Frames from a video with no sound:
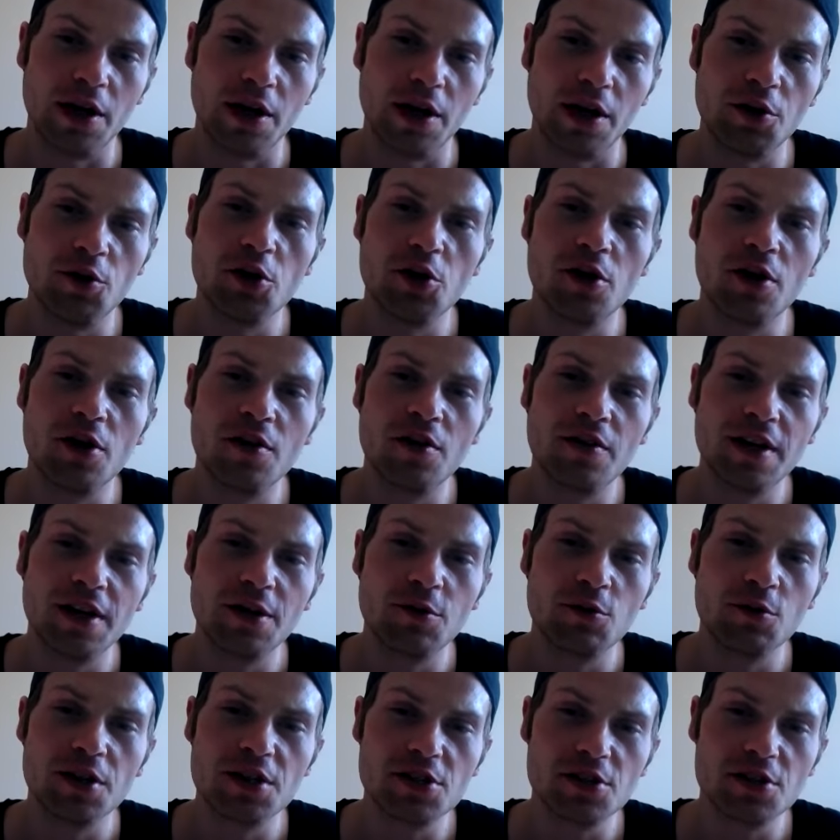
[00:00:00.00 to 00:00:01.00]
I know you don't have any
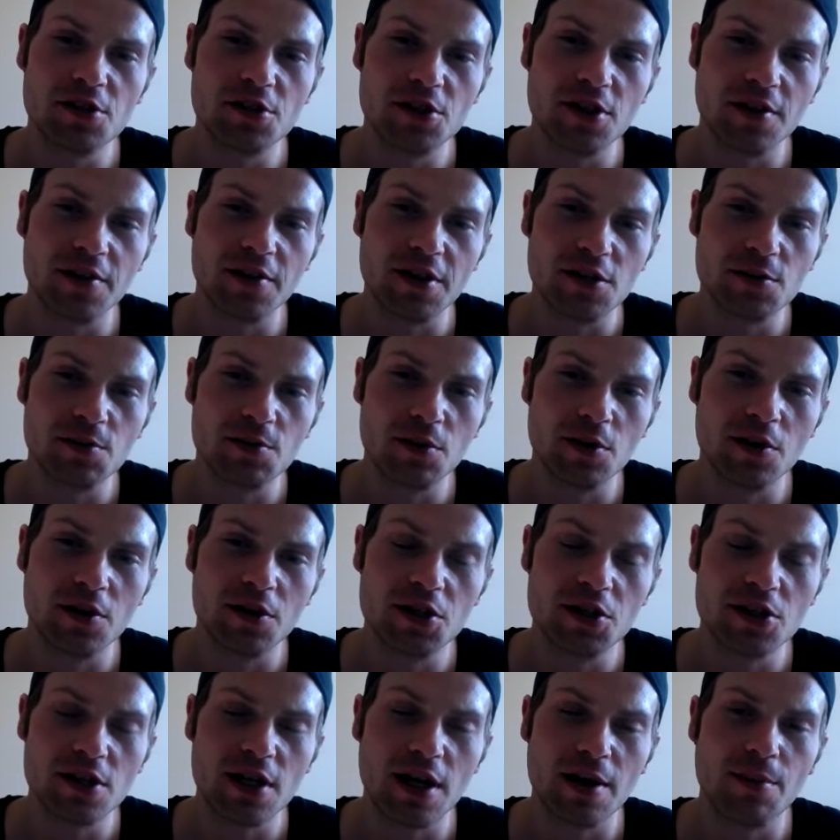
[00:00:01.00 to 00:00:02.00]
research on this, but
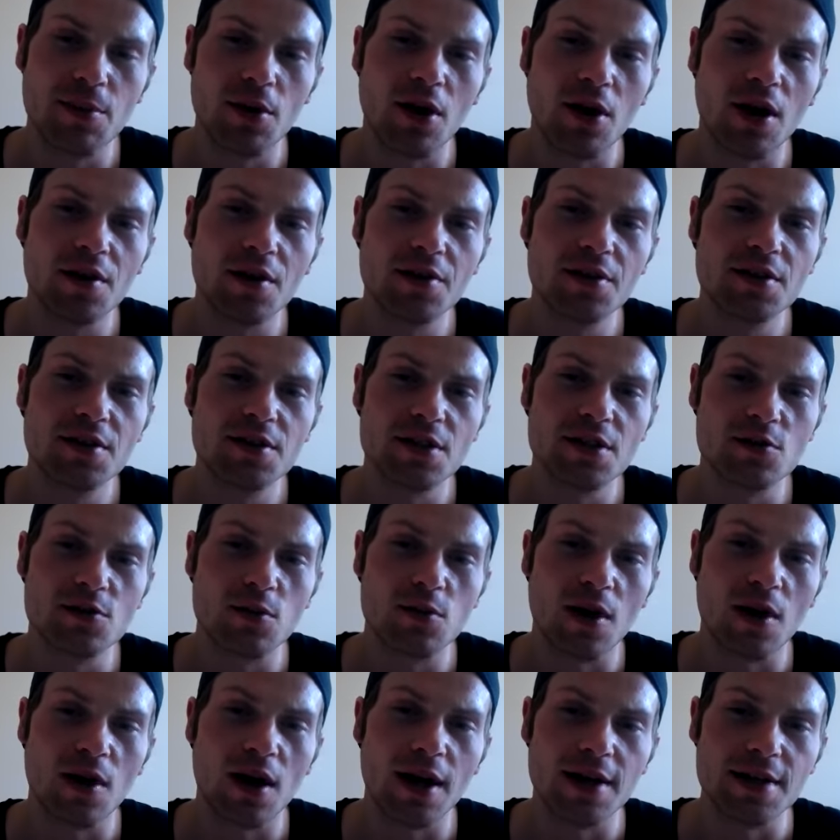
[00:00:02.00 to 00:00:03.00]
just
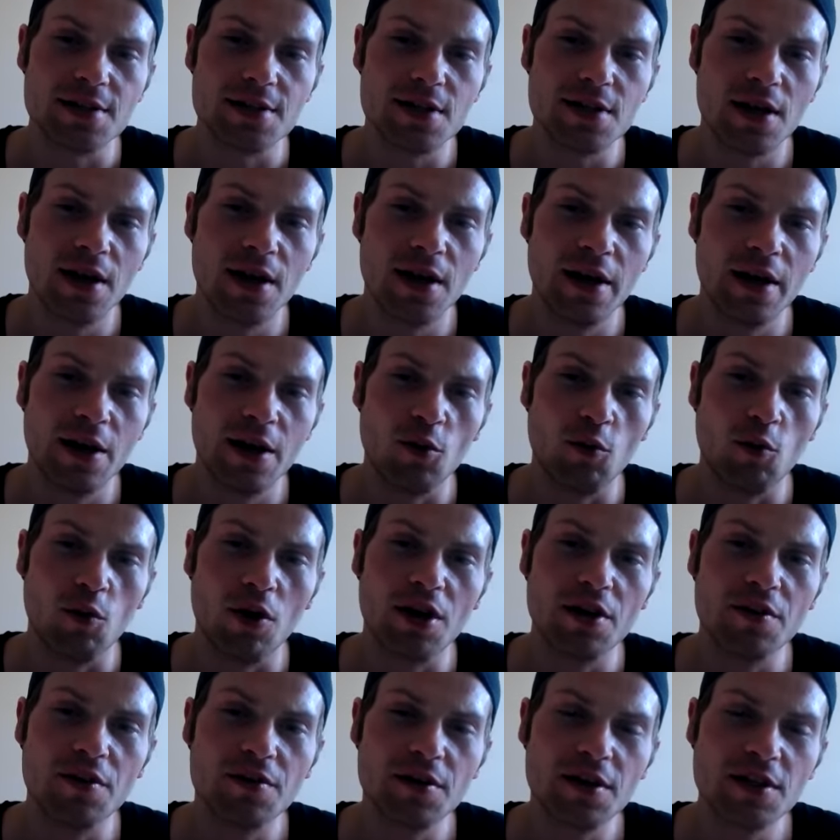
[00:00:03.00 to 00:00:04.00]
hypothesis-wise,
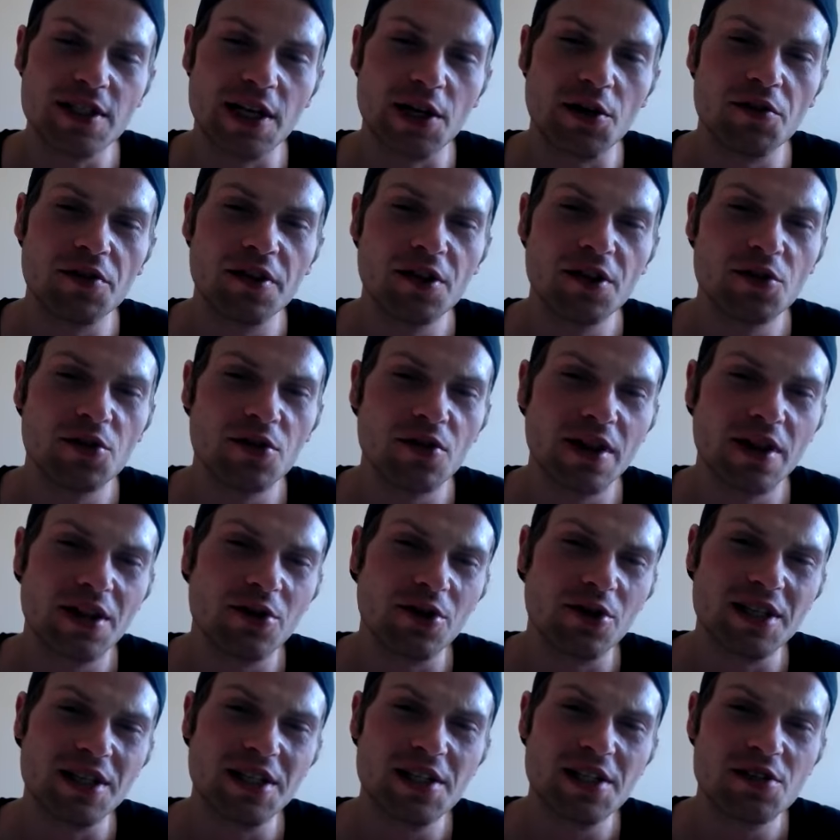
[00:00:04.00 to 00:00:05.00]
what if, because I don't think, like,
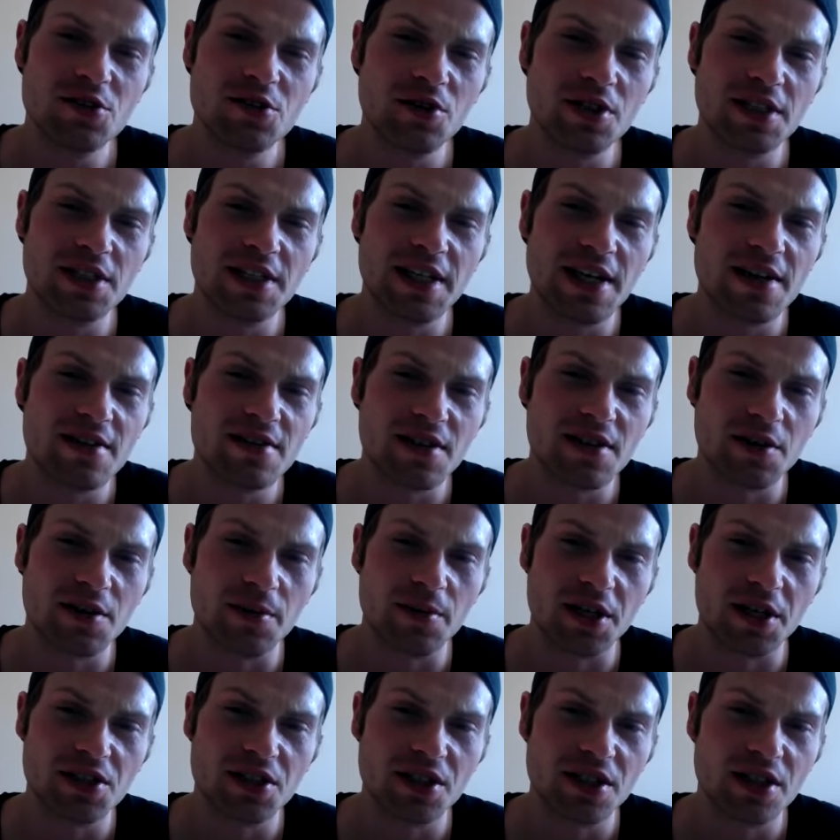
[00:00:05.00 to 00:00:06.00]
creatine doesn't really taste like
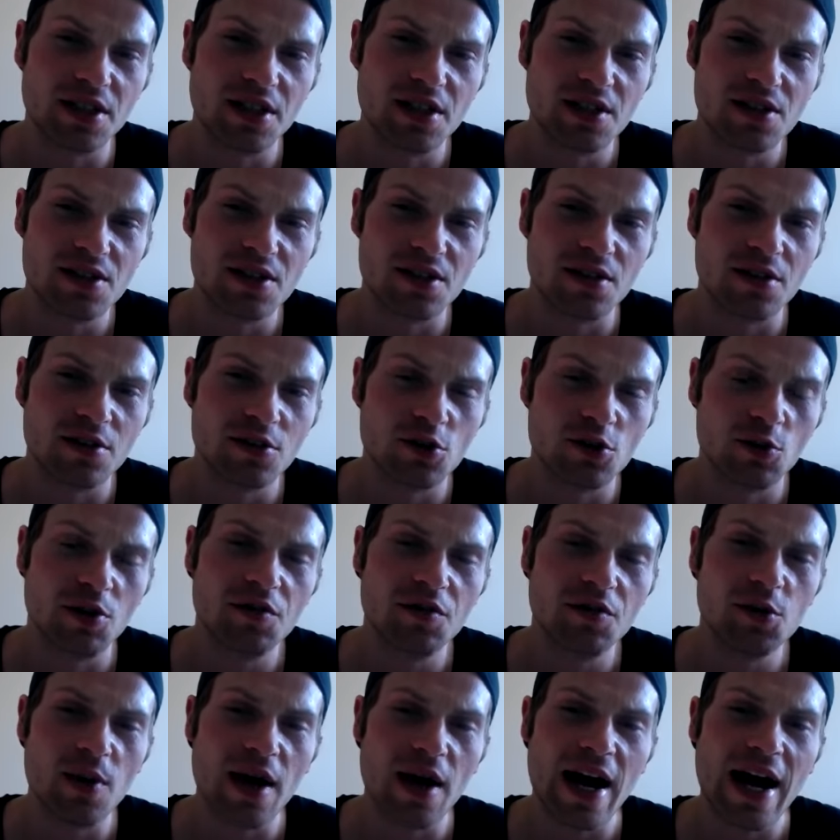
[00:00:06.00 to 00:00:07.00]
much. Like, it doesn't, so what
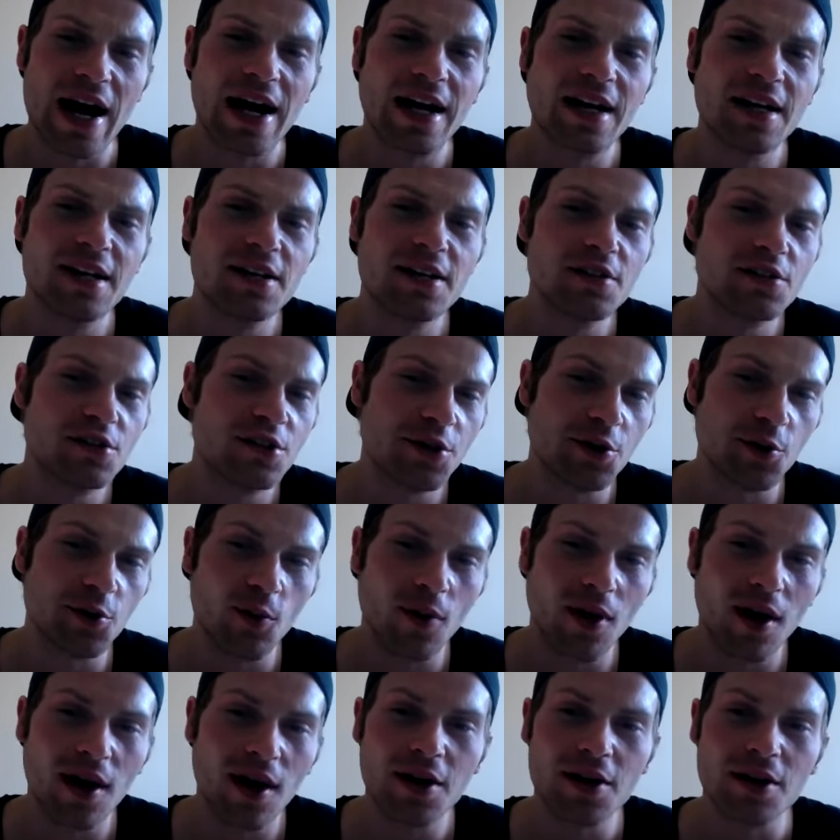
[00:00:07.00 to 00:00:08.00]
if you add it to your
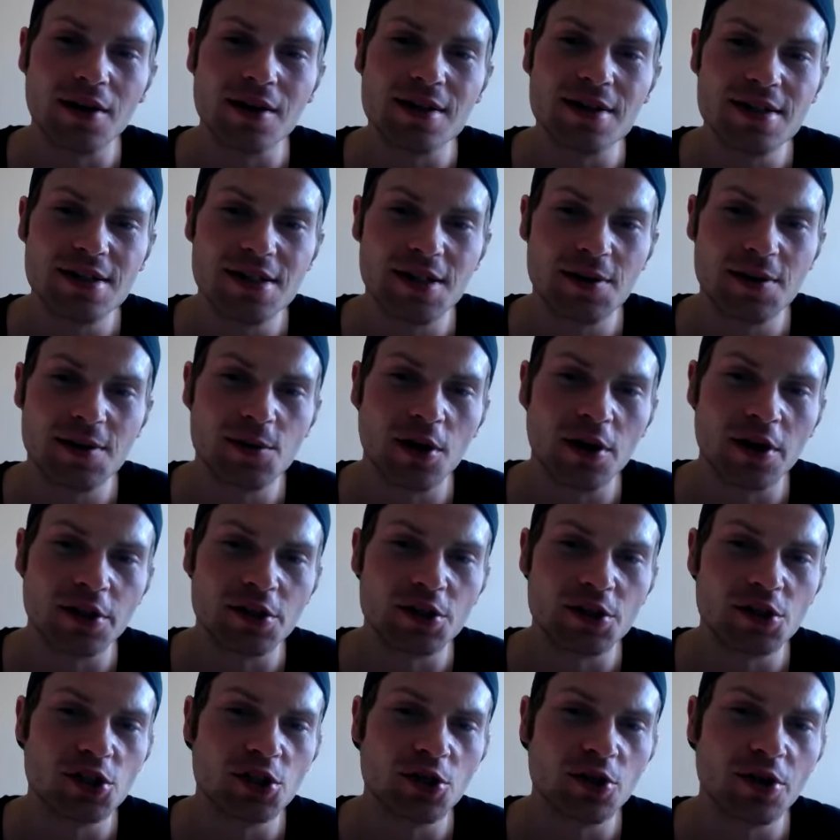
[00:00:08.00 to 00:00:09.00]
water and sipped on
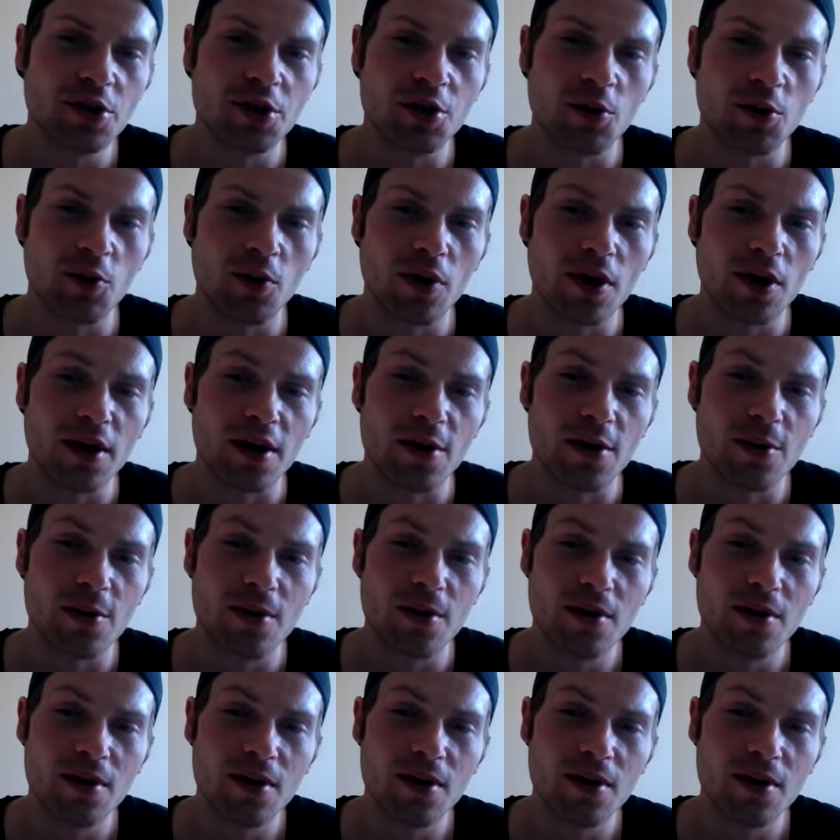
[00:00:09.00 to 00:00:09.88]
it during your workout?